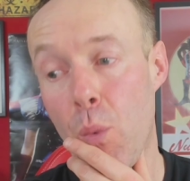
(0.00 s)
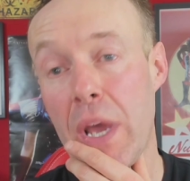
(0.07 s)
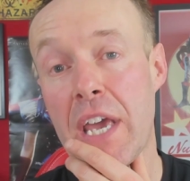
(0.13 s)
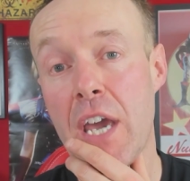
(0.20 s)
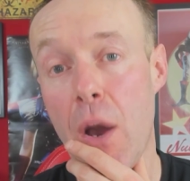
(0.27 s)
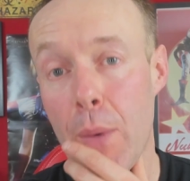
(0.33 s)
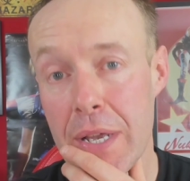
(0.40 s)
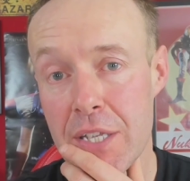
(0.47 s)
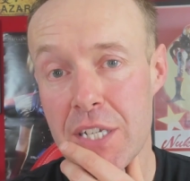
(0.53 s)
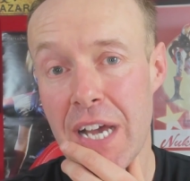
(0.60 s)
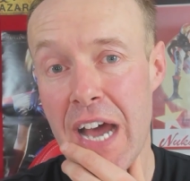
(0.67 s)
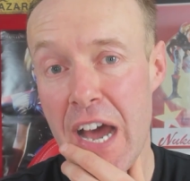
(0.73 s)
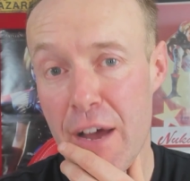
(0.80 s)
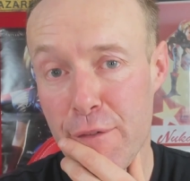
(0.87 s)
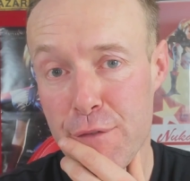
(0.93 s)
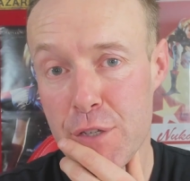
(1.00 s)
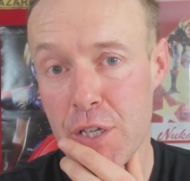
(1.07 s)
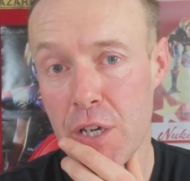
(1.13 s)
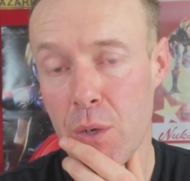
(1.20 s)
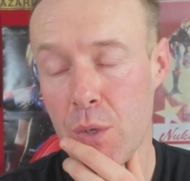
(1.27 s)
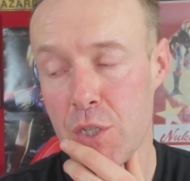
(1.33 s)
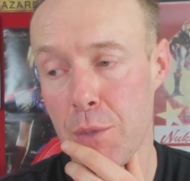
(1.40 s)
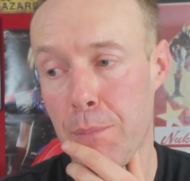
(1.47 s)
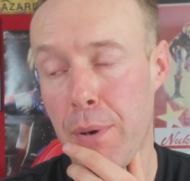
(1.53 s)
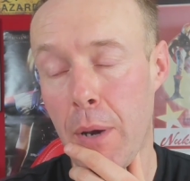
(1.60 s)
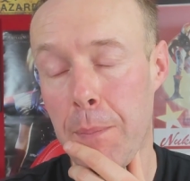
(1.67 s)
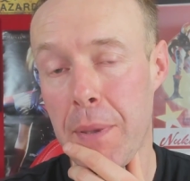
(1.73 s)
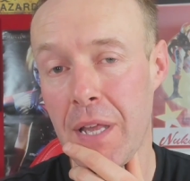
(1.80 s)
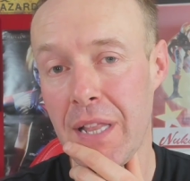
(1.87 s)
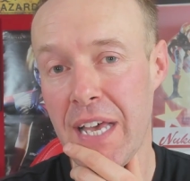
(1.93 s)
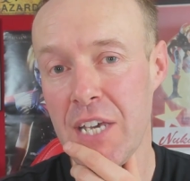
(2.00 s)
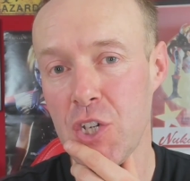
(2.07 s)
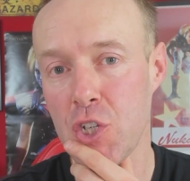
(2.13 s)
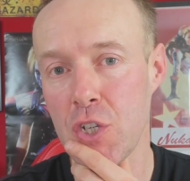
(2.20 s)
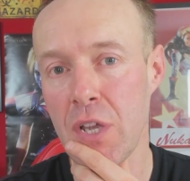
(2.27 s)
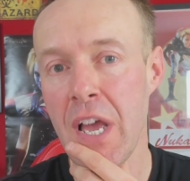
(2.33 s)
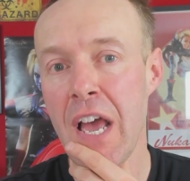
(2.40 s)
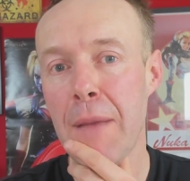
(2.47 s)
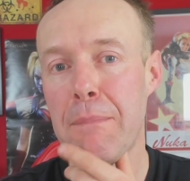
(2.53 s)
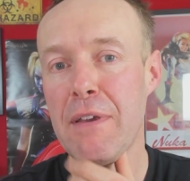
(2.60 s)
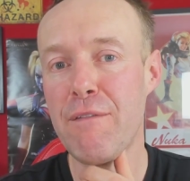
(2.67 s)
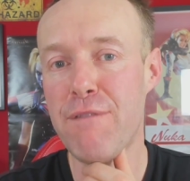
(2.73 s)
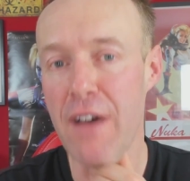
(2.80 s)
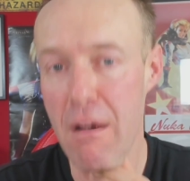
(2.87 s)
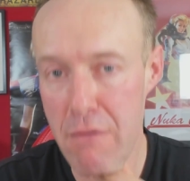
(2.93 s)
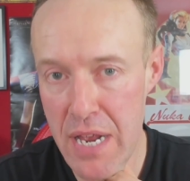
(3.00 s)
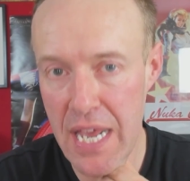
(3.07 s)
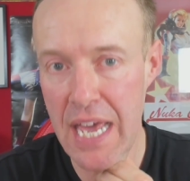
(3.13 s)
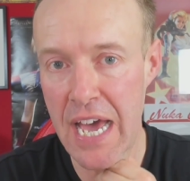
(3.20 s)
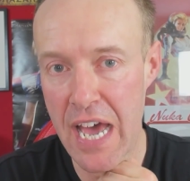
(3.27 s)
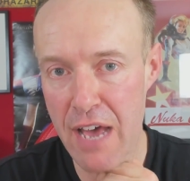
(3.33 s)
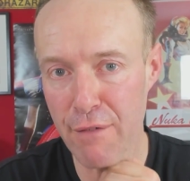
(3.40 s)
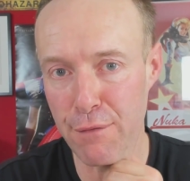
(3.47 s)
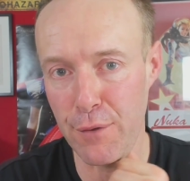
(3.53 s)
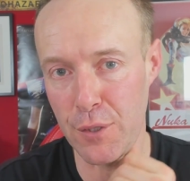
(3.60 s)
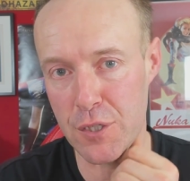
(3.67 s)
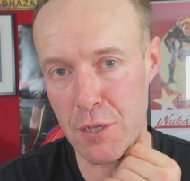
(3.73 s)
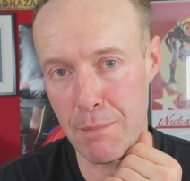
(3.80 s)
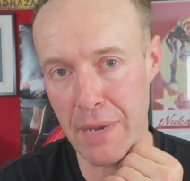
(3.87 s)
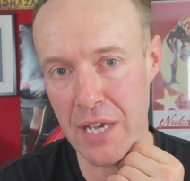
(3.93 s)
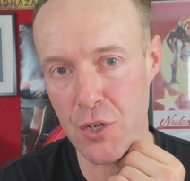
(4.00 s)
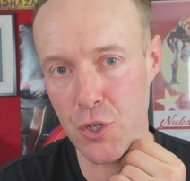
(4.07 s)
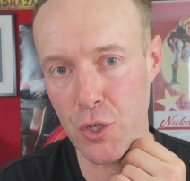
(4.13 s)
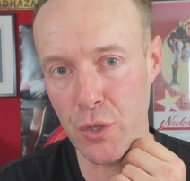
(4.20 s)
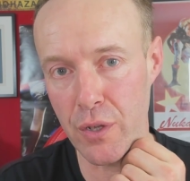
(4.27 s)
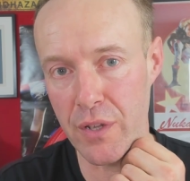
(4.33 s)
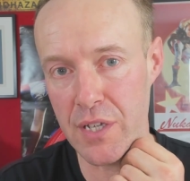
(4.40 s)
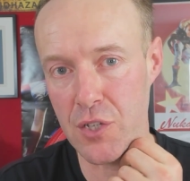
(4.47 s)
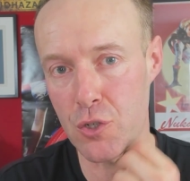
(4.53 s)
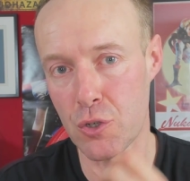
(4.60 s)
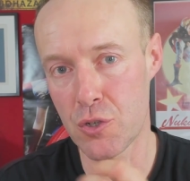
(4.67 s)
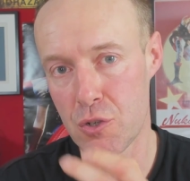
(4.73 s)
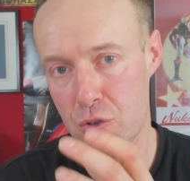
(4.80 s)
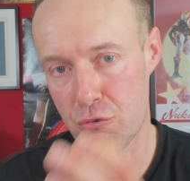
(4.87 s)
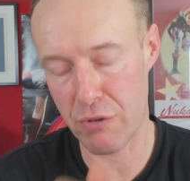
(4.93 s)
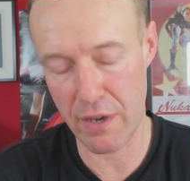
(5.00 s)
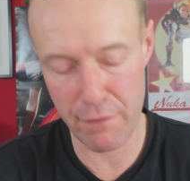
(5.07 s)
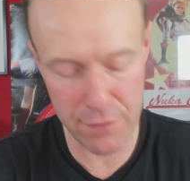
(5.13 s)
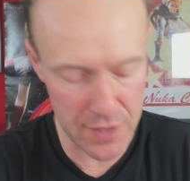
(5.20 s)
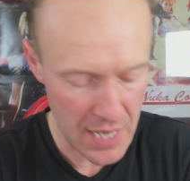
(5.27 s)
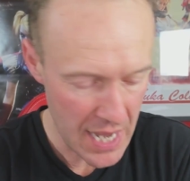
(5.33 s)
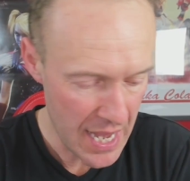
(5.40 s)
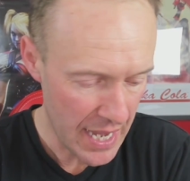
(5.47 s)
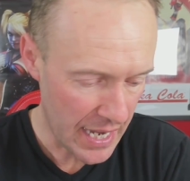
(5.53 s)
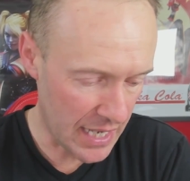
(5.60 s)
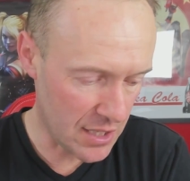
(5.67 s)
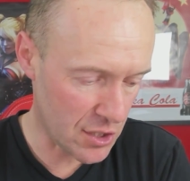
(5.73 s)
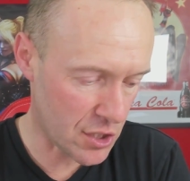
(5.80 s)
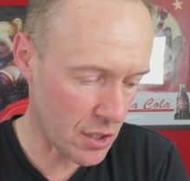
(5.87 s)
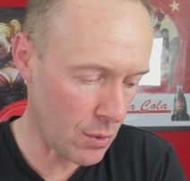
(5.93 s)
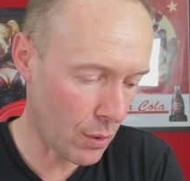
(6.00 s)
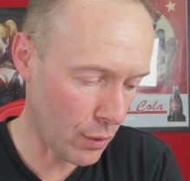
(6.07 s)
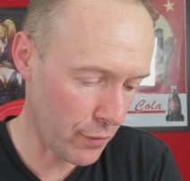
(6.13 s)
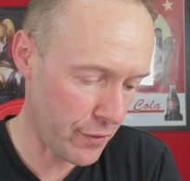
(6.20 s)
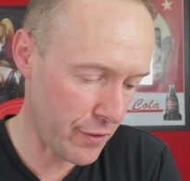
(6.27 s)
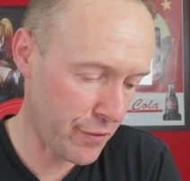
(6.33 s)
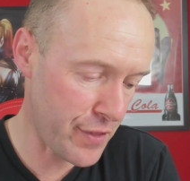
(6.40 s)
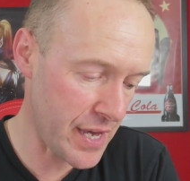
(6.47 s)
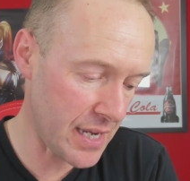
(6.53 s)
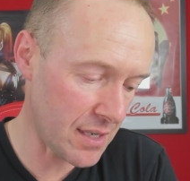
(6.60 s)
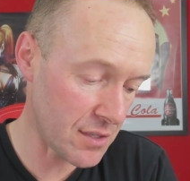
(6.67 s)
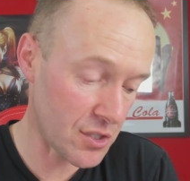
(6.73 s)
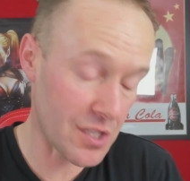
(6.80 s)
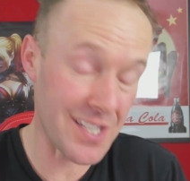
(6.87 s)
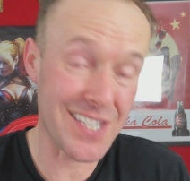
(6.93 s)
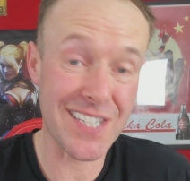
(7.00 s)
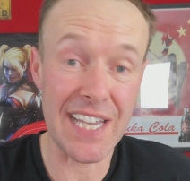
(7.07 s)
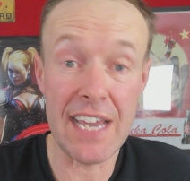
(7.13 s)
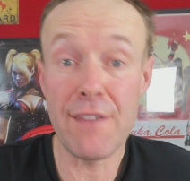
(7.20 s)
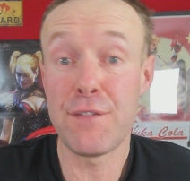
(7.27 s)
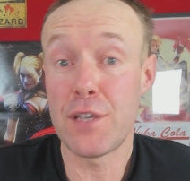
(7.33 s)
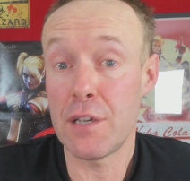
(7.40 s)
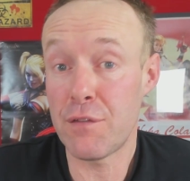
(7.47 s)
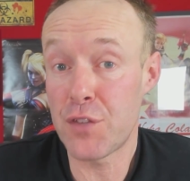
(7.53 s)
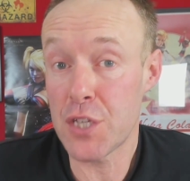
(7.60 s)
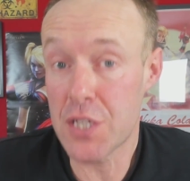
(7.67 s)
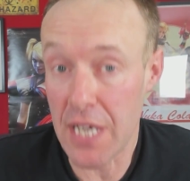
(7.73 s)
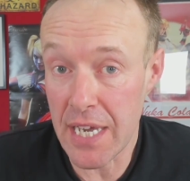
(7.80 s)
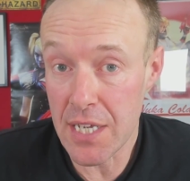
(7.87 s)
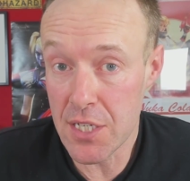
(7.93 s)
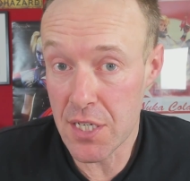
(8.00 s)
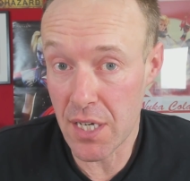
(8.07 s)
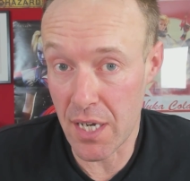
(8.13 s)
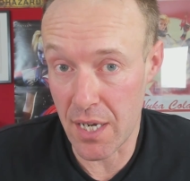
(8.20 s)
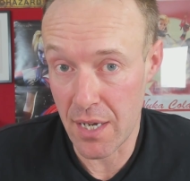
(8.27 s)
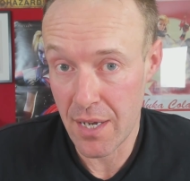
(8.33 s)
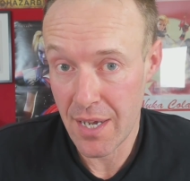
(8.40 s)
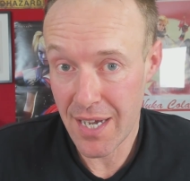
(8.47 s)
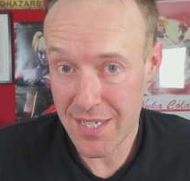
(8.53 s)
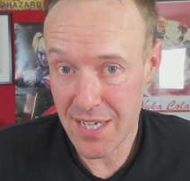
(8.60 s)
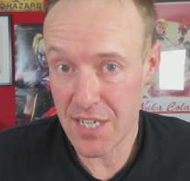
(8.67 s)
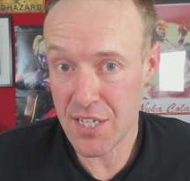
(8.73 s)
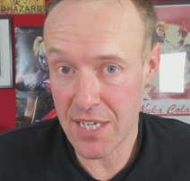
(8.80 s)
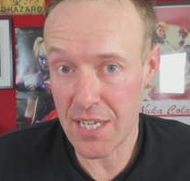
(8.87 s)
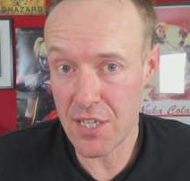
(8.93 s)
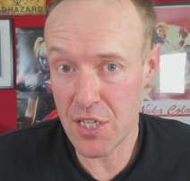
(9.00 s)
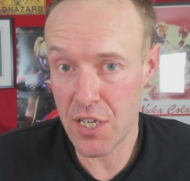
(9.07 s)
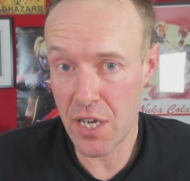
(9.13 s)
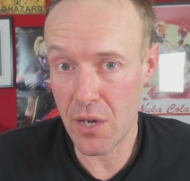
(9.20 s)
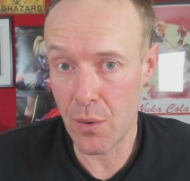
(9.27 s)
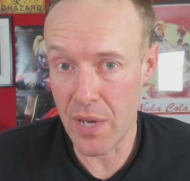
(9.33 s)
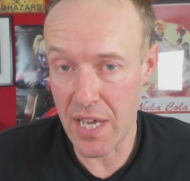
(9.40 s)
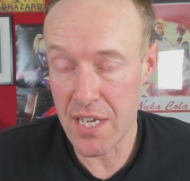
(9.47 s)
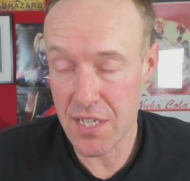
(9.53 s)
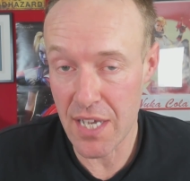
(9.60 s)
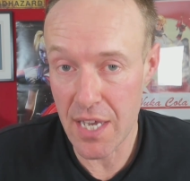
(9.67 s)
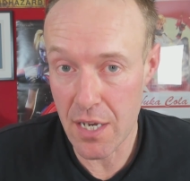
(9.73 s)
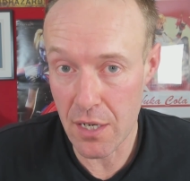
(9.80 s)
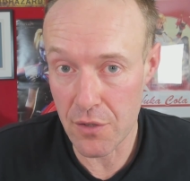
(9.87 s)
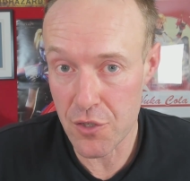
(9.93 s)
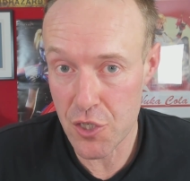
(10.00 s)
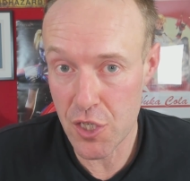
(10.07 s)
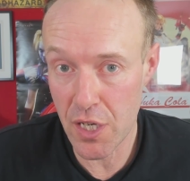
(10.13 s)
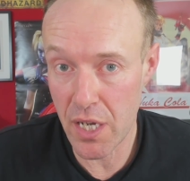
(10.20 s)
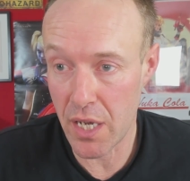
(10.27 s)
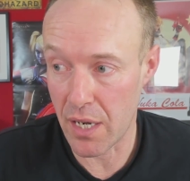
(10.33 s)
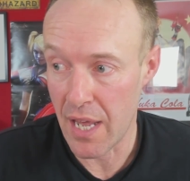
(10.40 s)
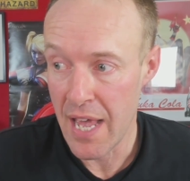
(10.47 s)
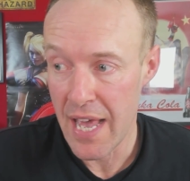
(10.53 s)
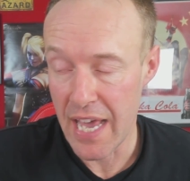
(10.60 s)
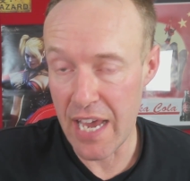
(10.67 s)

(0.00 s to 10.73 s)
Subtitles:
We're going to have to, as a population, be very careful to make sure that this doesn't drift into other things. The safety of the data, as I said to you, is a concern.